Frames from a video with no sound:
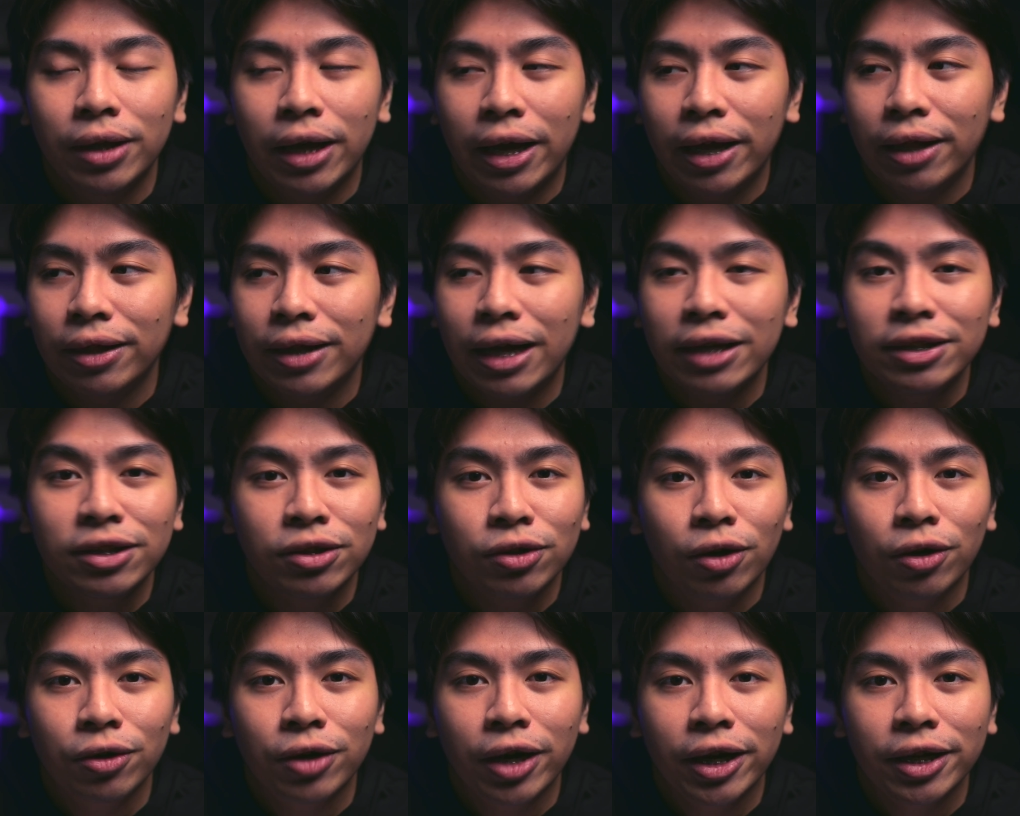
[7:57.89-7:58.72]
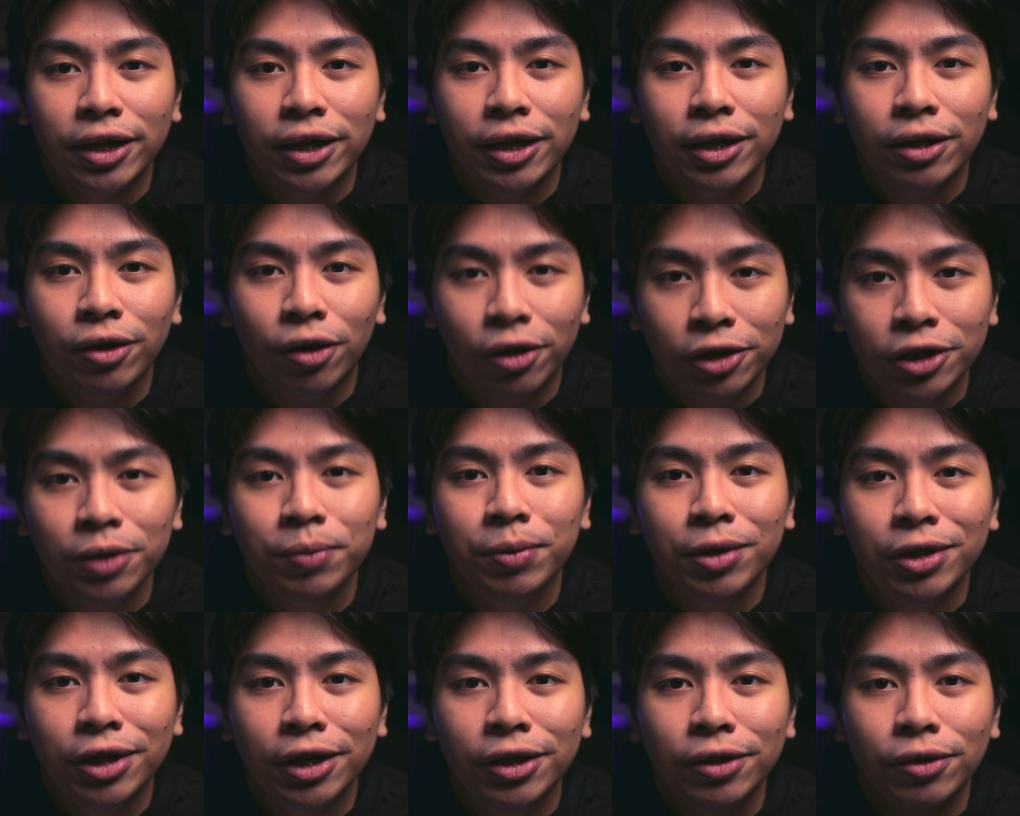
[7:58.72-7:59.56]
and that's already
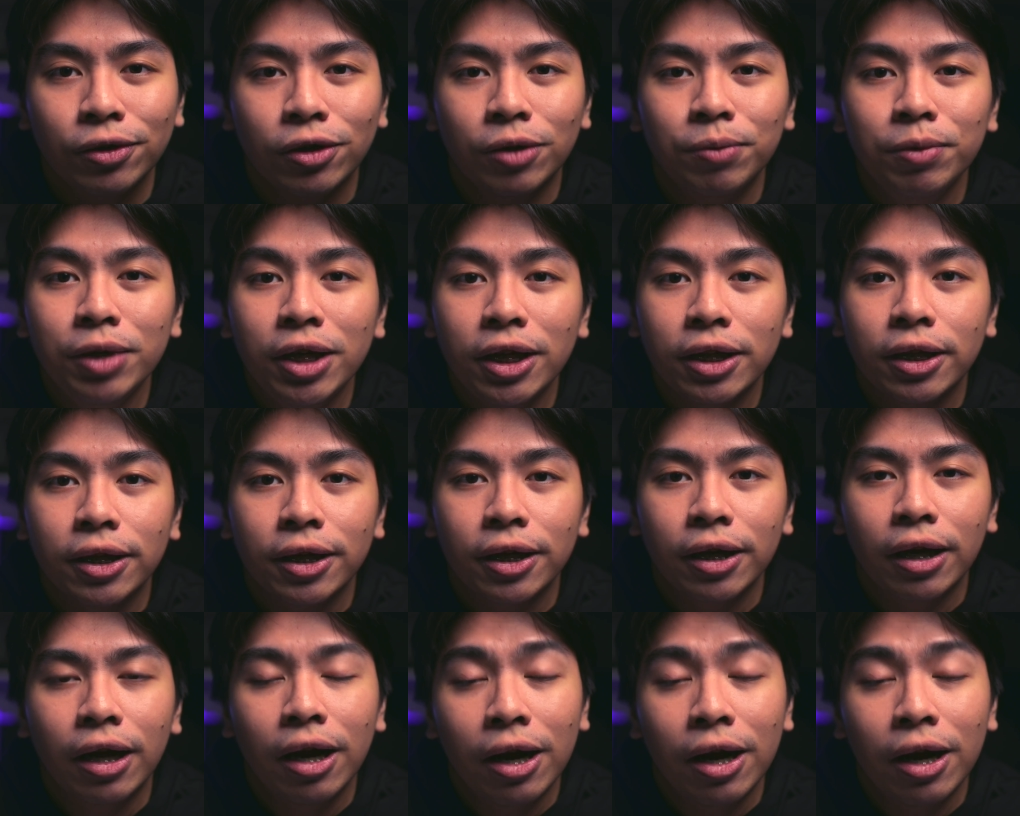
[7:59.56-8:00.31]
contributing to community,